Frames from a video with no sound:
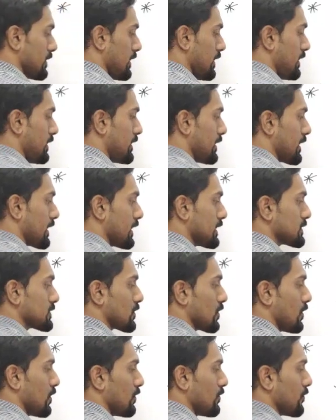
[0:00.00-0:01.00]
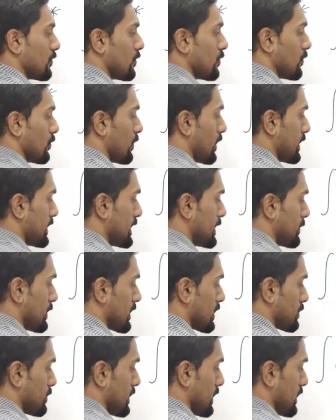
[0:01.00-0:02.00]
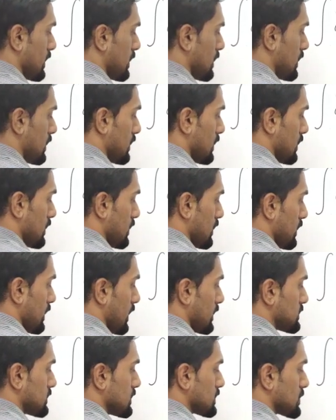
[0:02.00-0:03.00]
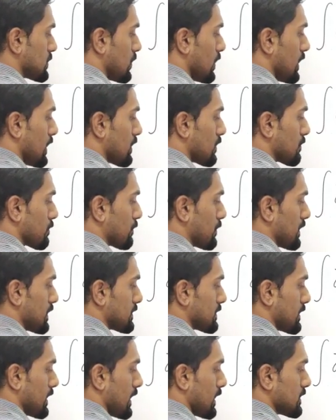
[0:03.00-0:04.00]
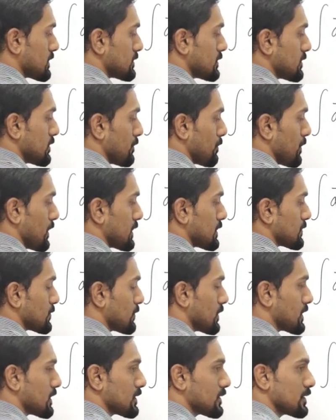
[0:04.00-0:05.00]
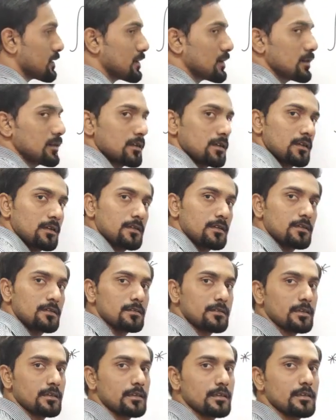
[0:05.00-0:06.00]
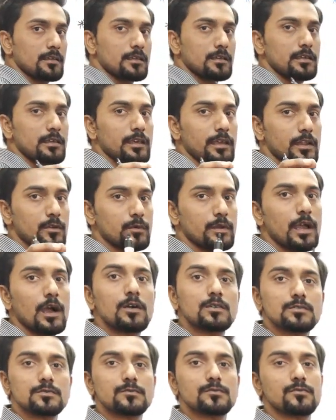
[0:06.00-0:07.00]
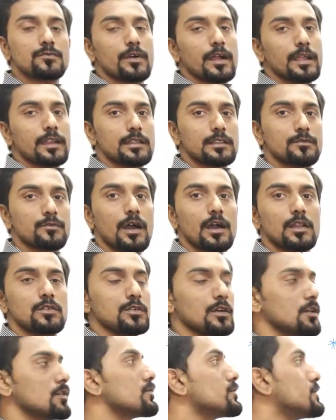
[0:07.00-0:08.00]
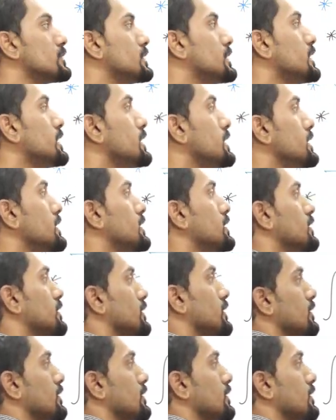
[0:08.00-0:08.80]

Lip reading: integration of 1 divided by x square plus x plus 1. See, here we have to find the value of d.